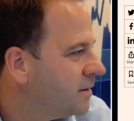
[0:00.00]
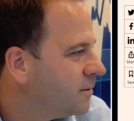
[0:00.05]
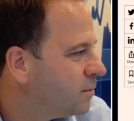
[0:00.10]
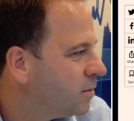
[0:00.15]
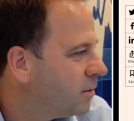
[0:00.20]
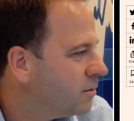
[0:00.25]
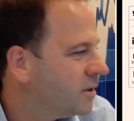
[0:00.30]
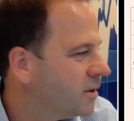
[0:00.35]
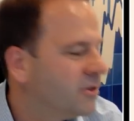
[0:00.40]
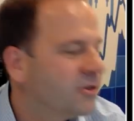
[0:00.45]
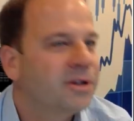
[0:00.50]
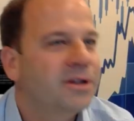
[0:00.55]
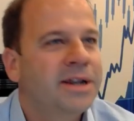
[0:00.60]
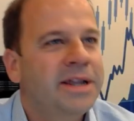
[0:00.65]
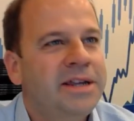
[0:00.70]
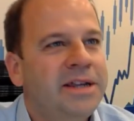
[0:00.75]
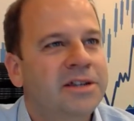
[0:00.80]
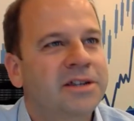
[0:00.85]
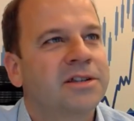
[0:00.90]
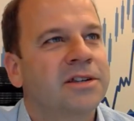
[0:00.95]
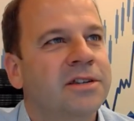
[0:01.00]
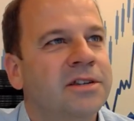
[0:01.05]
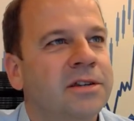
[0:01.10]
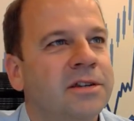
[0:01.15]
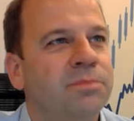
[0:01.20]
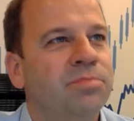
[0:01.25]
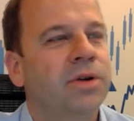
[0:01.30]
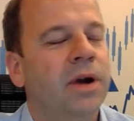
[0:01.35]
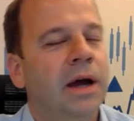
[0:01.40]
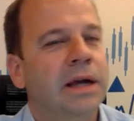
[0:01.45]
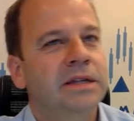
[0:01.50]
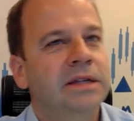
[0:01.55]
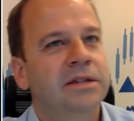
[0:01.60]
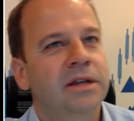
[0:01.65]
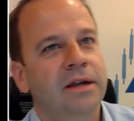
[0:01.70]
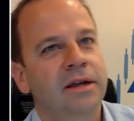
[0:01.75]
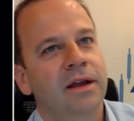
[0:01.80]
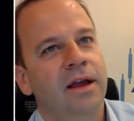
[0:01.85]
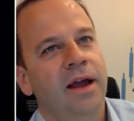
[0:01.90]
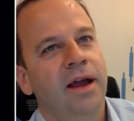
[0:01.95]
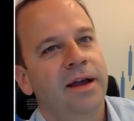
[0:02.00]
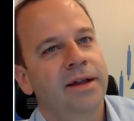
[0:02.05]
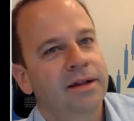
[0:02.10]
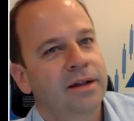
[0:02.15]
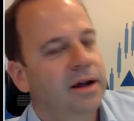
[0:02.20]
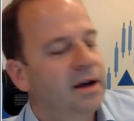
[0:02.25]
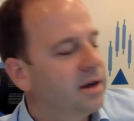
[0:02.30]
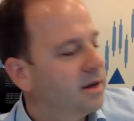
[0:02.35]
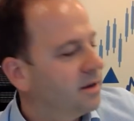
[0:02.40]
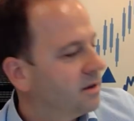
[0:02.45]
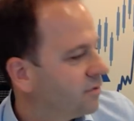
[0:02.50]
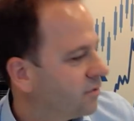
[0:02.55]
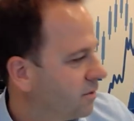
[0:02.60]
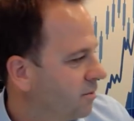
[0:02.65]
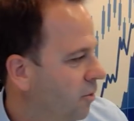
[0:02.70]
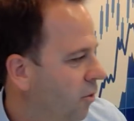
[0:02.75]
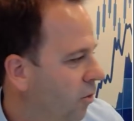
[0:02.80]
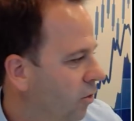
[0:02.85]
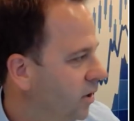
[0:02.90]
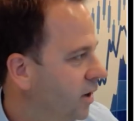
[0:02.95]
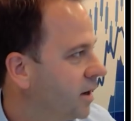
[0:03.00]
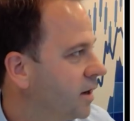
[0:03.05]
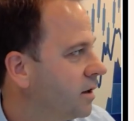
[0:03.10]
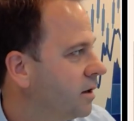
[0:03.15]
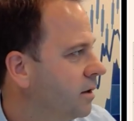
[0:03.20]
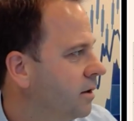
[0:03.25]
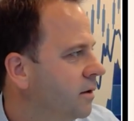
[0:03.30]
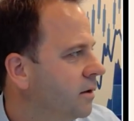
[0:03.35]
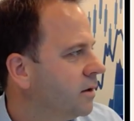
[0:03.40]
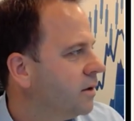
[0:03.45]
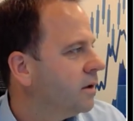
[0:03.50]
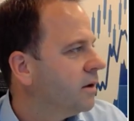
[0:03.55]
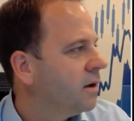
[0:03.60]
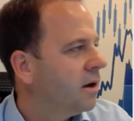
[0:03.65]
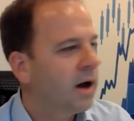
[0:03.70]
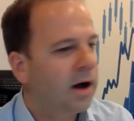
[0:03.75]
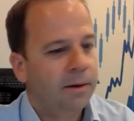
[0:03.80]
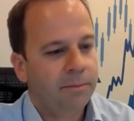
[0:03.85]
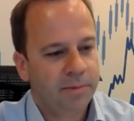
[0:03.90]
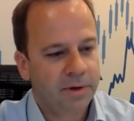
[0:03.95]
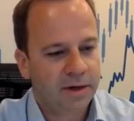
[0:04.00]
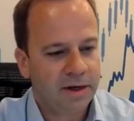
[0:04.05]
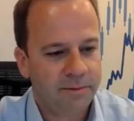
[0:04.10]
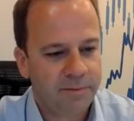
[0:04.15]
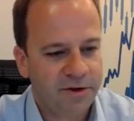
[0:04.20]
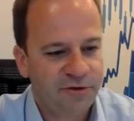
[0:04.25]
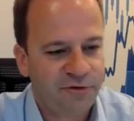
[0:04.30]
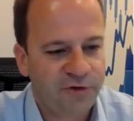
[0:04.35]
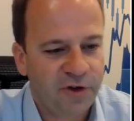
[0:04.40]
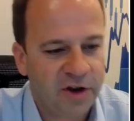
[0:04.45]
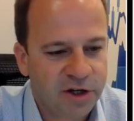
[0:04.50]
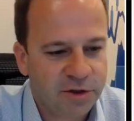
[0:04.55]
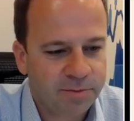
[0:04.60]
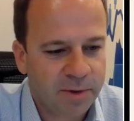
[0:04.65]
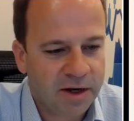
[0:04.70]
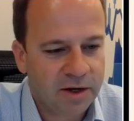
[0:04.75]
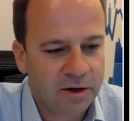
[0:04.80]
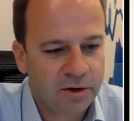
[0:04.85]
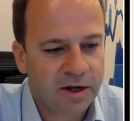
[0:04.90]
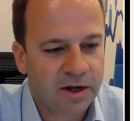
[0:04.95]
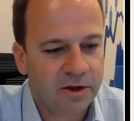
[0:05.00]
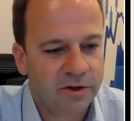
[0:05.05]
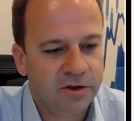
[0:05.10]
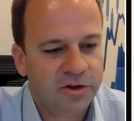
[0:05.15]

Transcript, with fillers: probably the least surprising headline of the morning. Uh, but let me finish by looking at the